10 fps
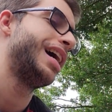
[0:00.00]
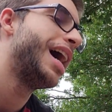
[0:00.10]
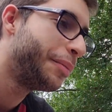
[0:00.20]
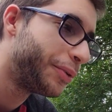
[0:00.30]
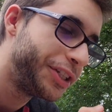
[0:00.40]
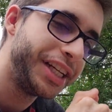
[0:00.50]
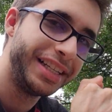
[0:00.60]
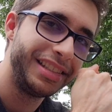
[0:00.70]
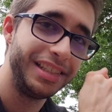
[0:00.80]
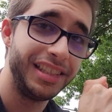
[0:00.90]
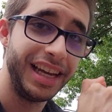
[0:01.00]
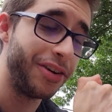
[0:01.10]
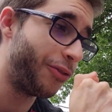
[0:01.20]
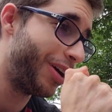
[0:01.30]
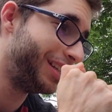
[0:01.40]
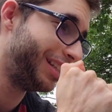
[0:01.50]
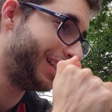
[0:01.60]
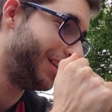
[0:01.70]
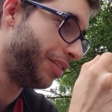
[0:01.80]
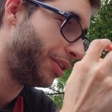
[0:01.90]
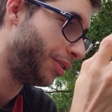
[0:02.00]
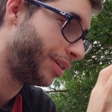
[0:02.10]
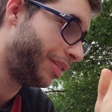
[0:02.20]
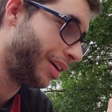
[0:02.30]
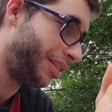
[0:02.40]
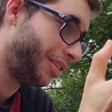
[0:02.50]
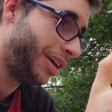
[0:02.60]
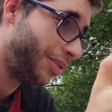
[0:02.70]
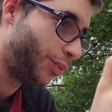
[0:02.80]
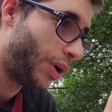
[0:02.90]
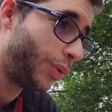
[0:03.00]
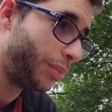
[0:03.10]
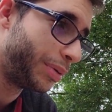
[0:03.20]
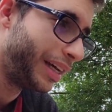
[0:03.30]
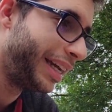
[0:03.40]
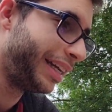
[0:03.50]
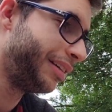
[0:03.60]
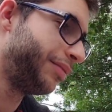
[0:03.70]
Add more chances to get resin in while we're playing.